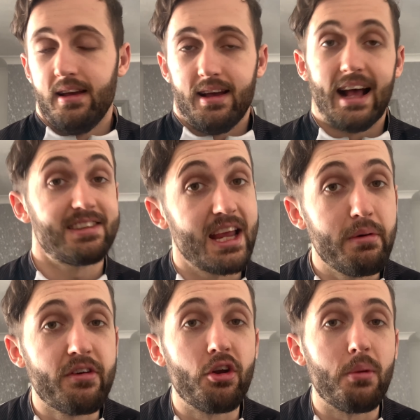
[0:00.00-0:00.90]
I say
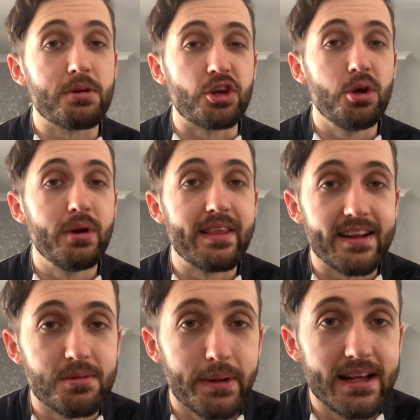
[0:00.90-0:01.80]
we've got an opportunity.
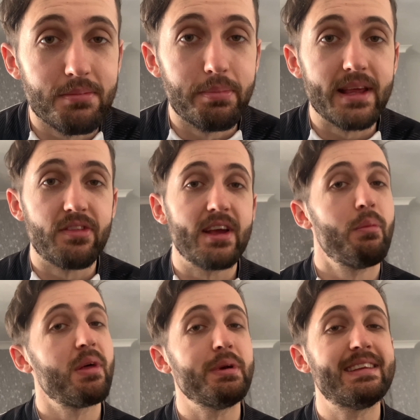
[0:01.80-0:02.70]
That's a big thing.
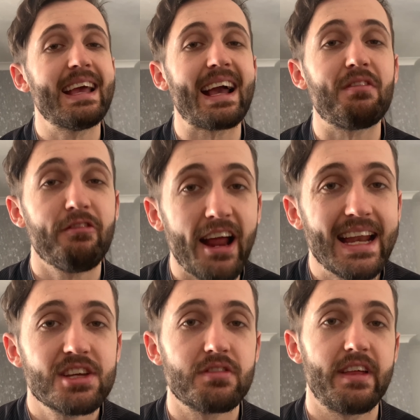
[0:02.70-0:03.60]
Whether we take
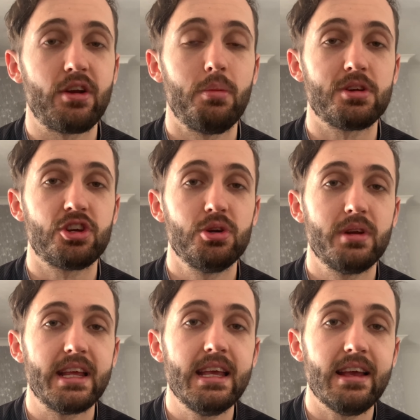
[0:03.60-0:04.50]
advantage of that
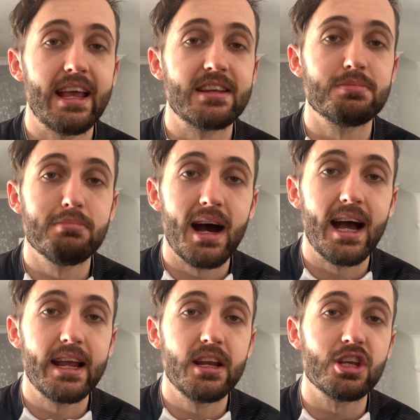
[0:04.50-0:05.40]
opportunity is
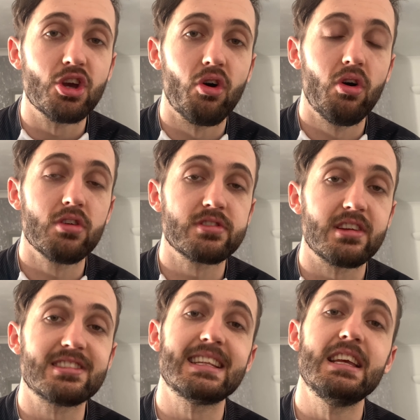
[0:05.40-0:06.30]
mine, yours,
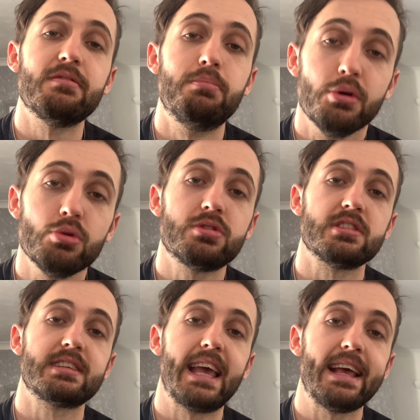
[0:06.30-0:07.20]
Steve
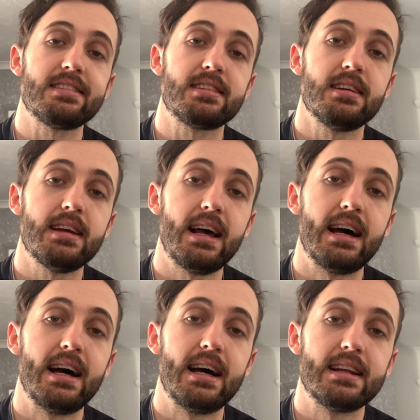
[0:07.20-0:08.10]
Bruce's guess.
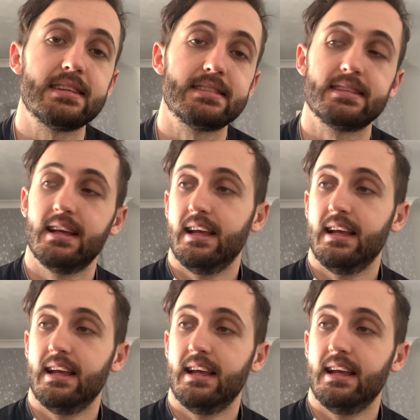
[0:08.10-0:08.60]
And